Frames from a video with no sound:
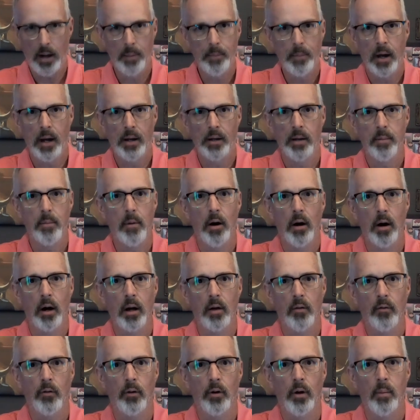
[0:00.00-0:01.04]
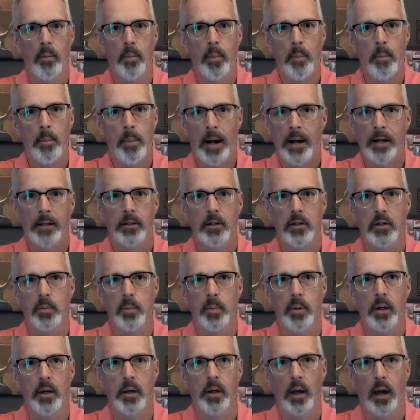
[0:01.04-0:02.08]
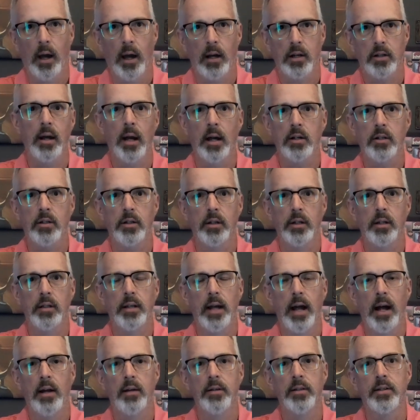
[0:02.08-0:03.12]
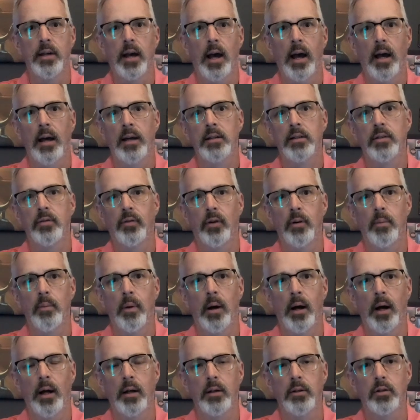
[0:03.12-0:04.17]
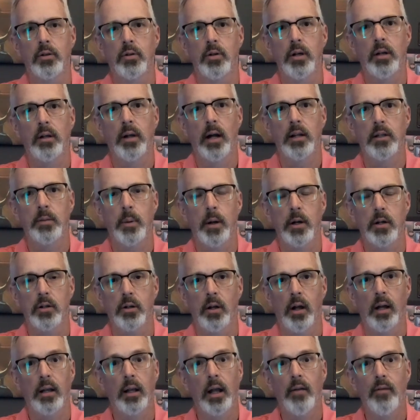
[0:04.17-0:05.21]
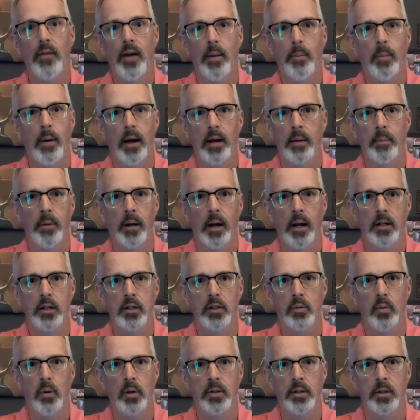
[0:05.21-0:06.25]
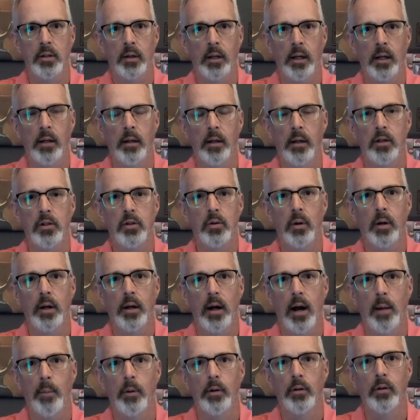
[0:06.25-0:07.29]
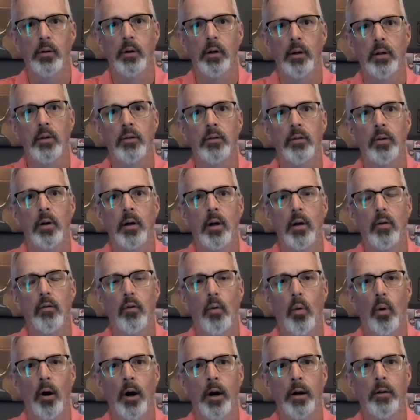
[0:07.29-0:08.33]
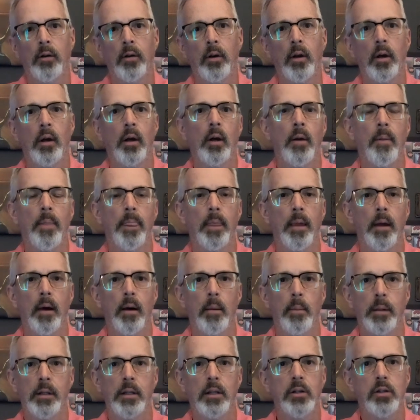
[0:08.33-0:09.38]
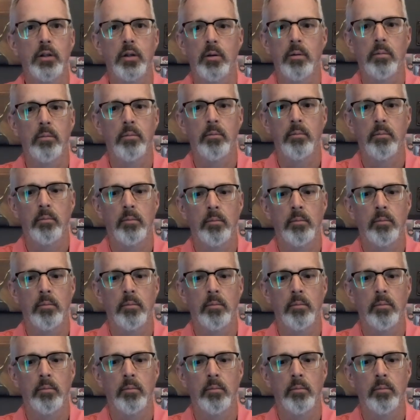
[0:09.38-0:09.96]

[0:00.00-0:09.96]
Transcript: I'm not in the market for a bike this big. I actually downsized from my Street Glide Special. I love that bike, but I just wasn't getting the touring opportunities for it. I mean, these